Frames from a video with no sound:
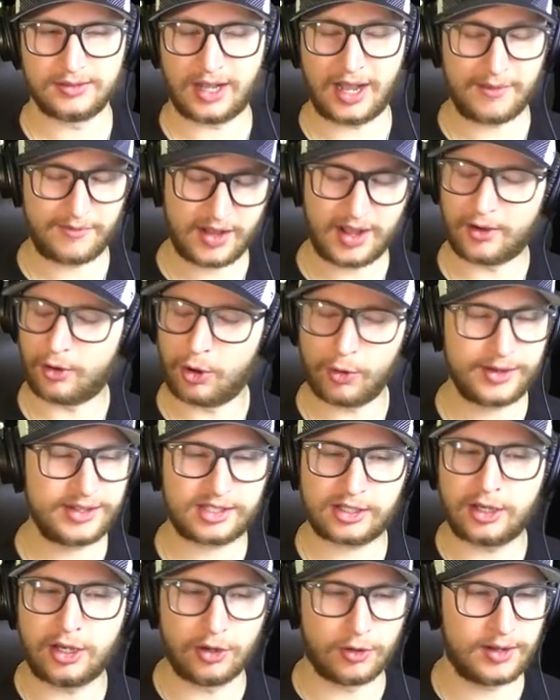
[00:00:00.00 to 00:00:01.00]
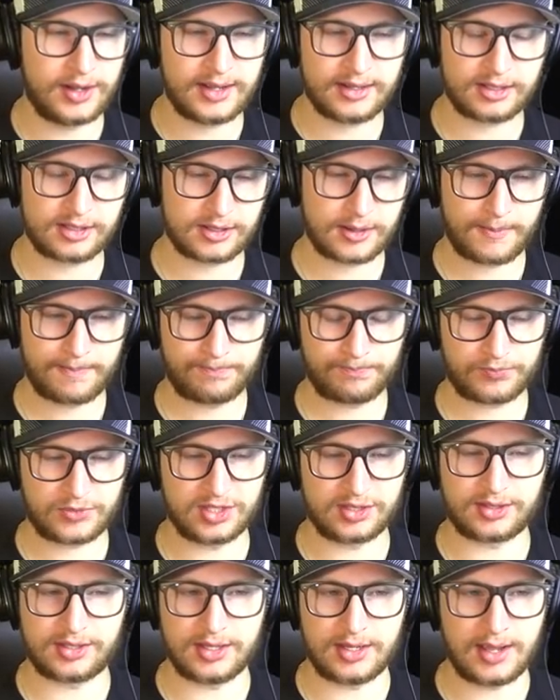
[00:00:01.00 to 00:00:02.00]
I'm always curious
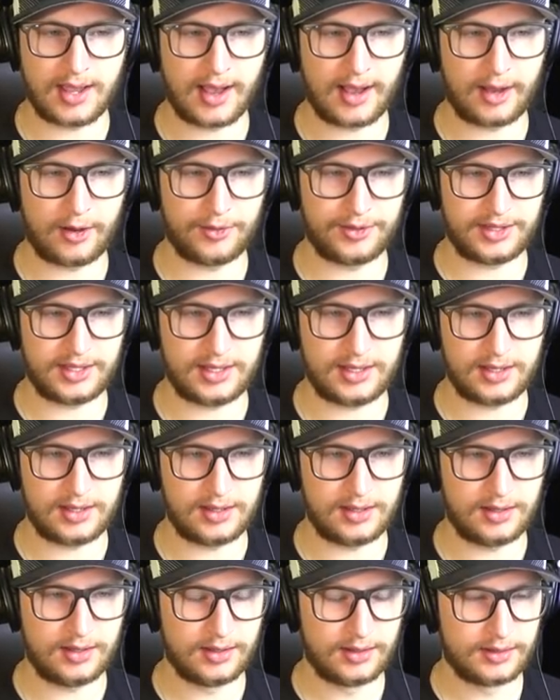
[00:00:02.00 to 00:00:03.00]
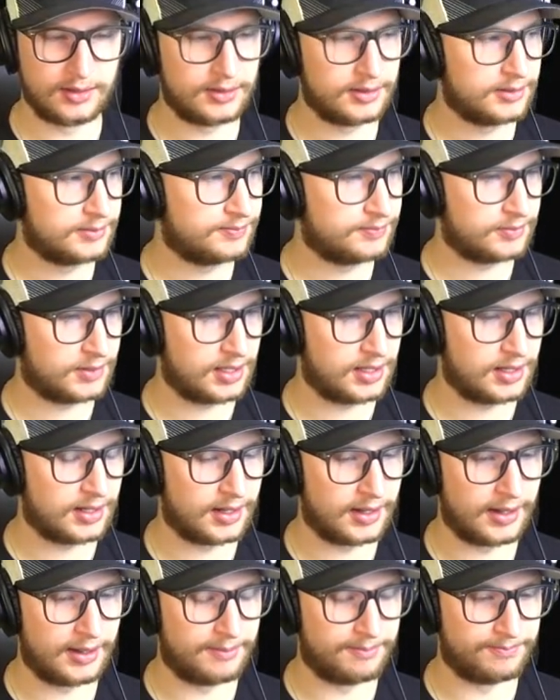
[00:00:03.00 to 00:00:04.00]
to see how the, the
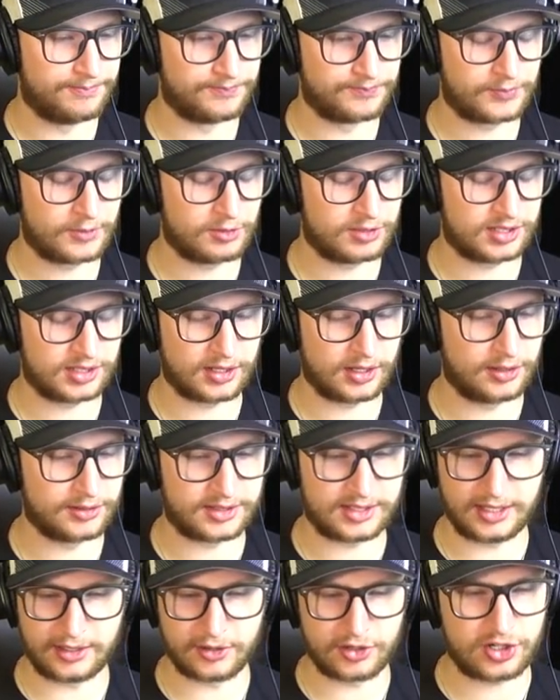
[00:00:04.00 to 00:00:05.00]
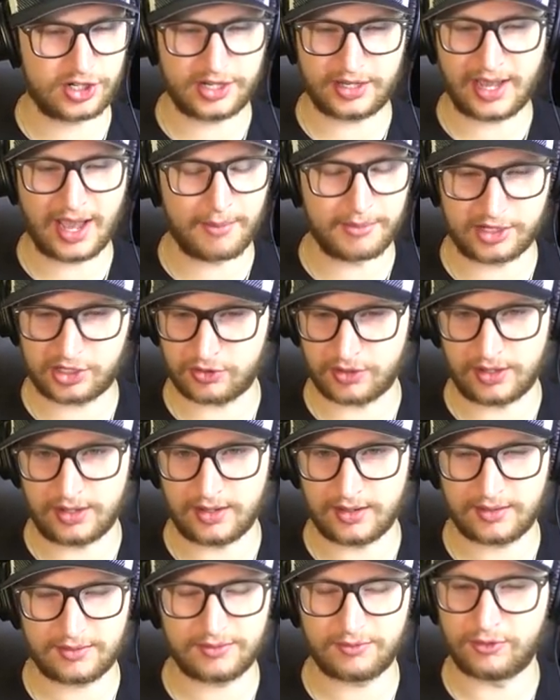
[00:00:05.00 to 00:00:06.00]
um, what's it called? Synergy,
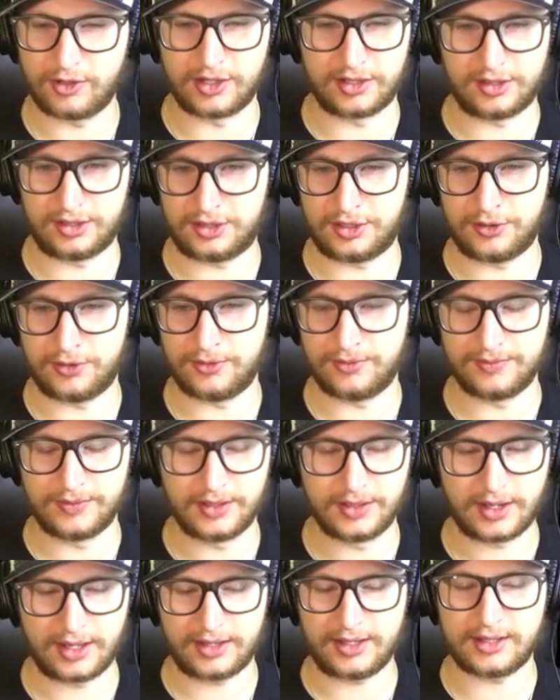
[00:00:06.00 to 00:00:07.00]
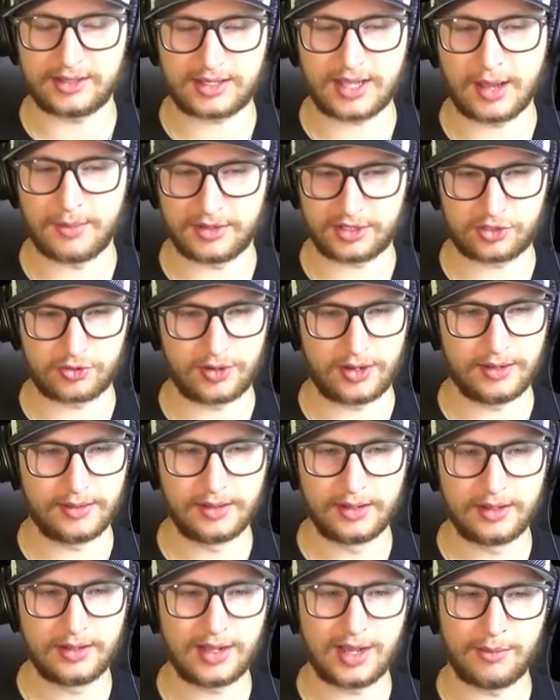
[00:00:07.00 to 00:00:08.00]
chemistry, one of the two. I think it's chemistry.
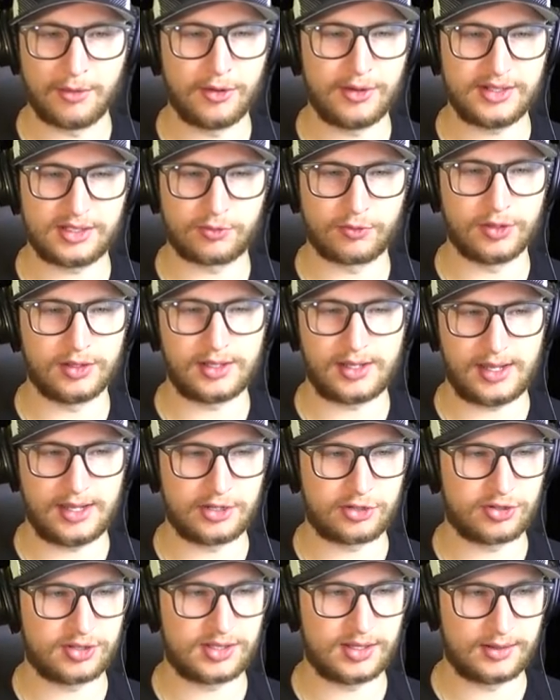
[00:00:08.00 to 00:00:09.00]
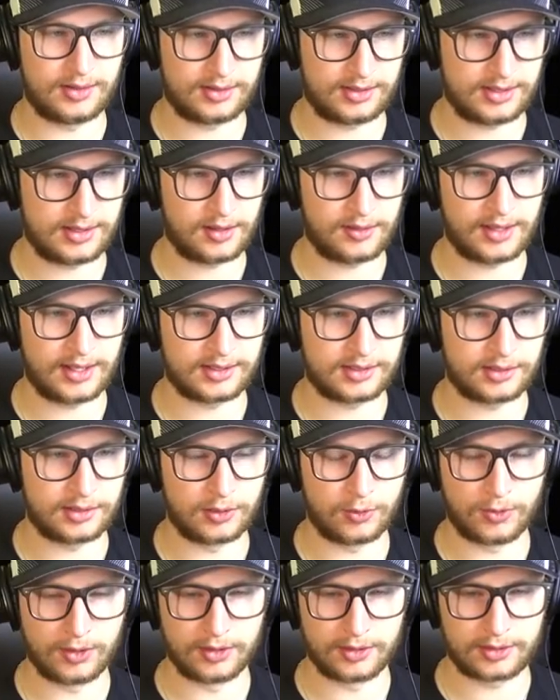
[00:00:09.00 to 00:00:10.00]
I'm always really interested to see how that's
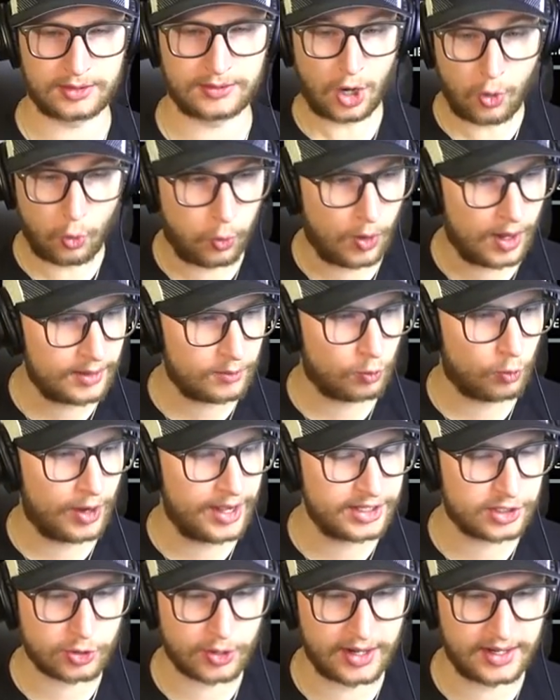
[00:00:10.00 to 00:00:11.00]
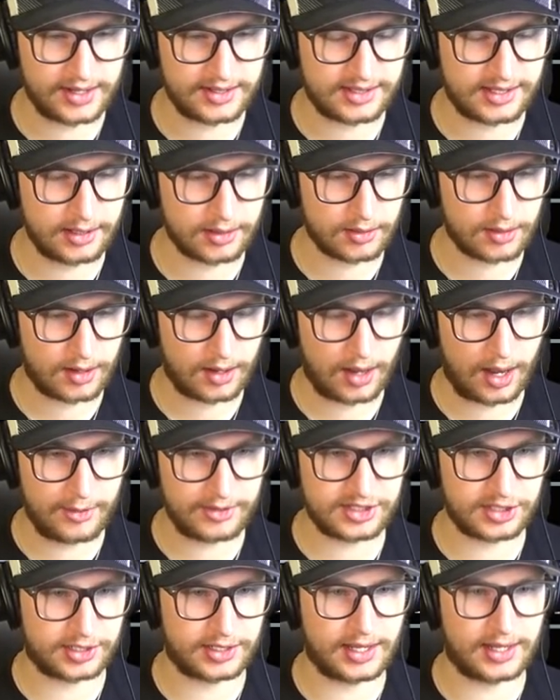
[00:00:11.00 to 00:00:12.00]
gonna work. Oh, what? Wayne Train is here? I
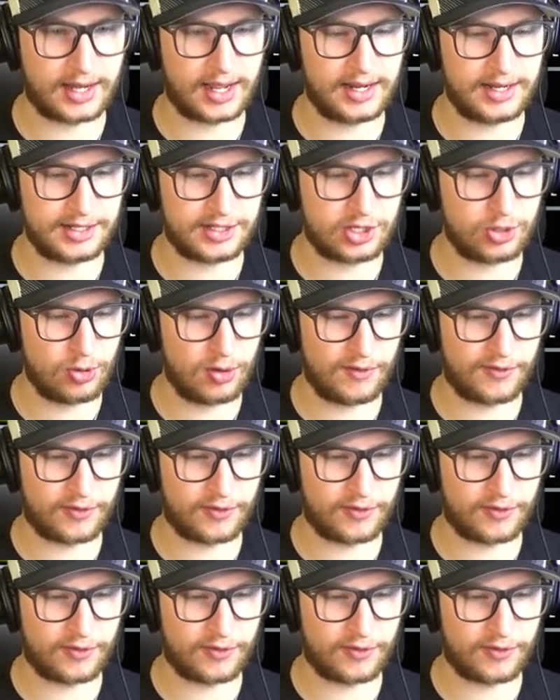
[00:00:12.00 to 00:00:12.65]
was looking at 82